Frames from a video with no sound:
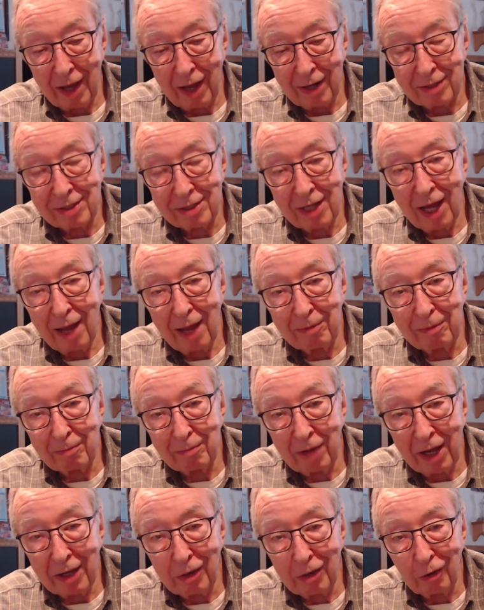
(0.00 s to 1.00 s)
of time in
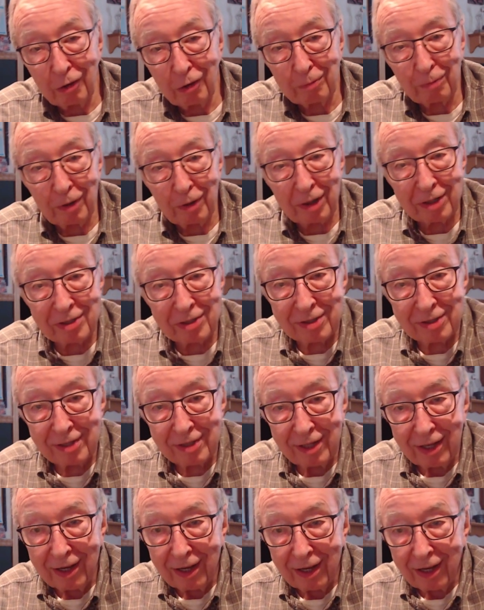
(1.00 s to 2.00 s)
my notebooks
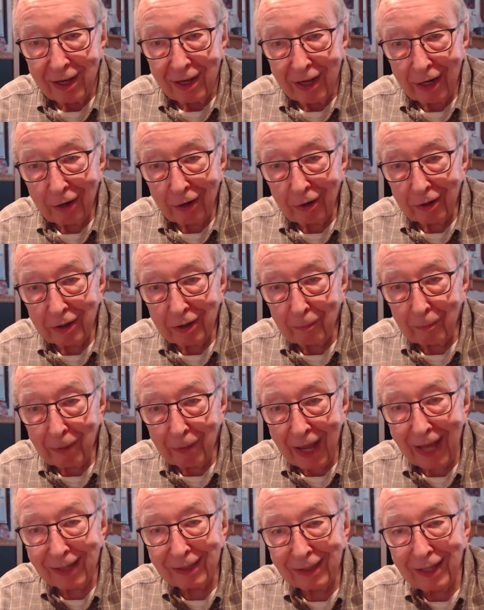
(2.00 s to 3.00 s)
here in the
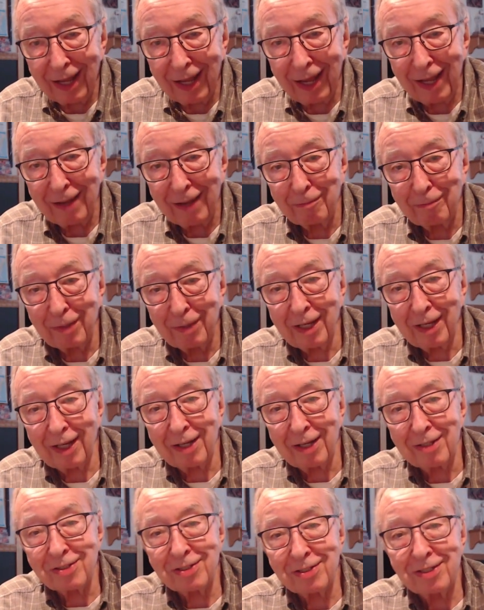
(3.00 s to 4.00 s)
bat cave
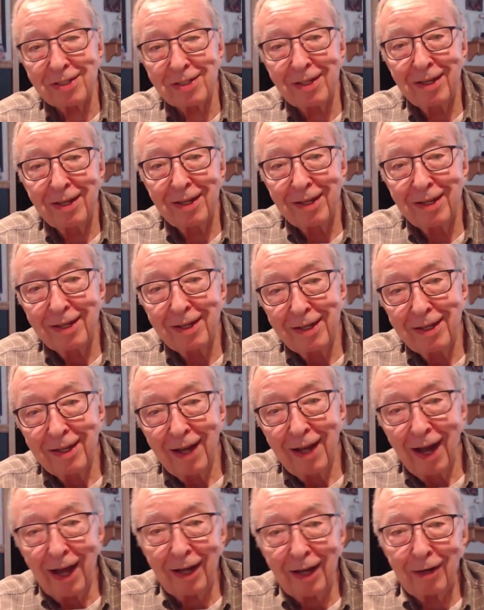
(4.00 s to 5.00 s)
because
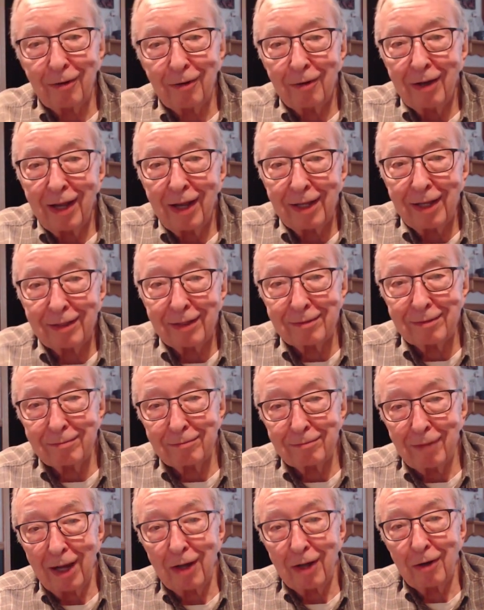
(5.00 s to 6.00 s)
I create
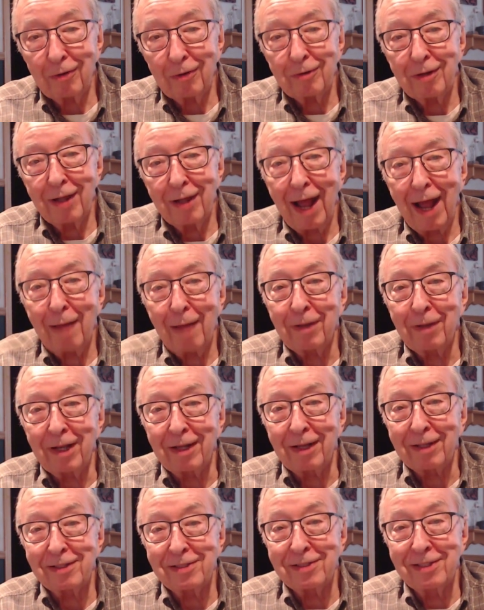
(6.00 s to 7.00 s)
my own
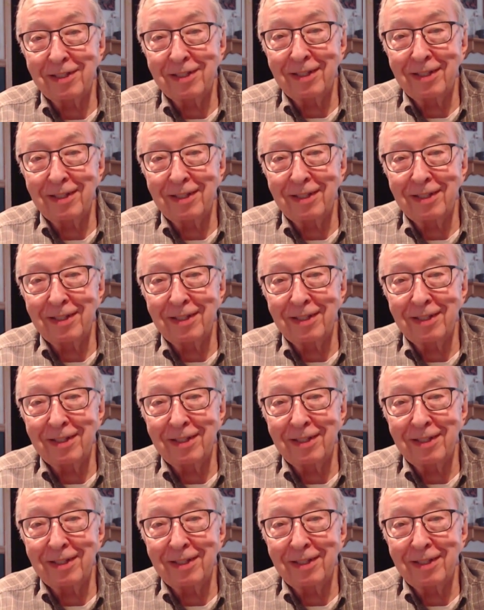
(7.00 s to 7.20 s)
happiness.